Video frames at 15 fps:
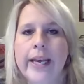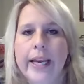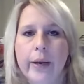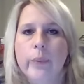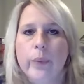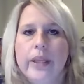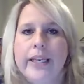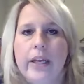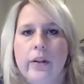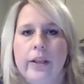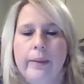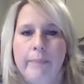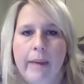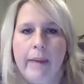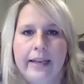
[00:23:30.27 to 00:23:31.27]
It really
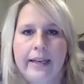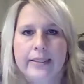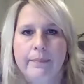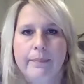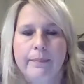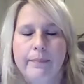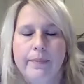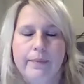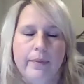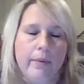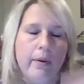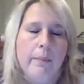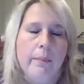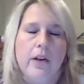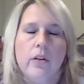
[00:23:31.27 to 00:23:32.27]
only makes
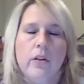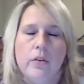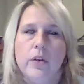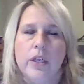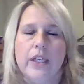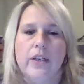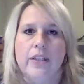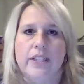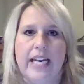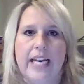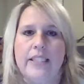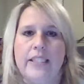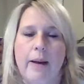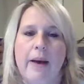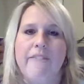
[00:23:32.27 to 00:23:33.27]

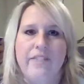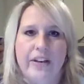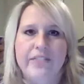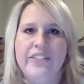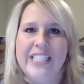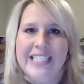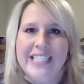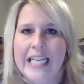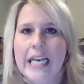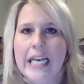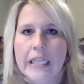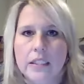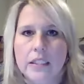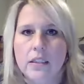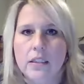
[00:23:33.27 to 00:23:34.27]
takes about 10
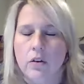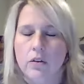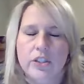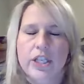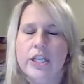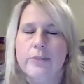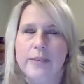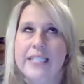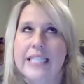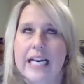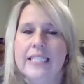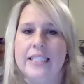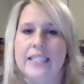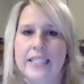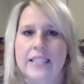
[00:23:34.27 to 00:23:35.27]
cents
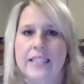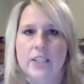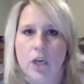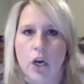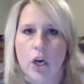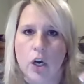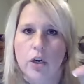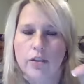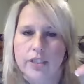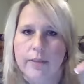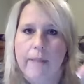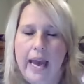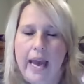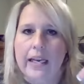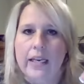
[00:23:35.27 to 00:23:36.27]
to
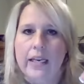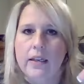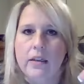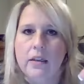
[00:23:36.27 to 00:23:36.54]
make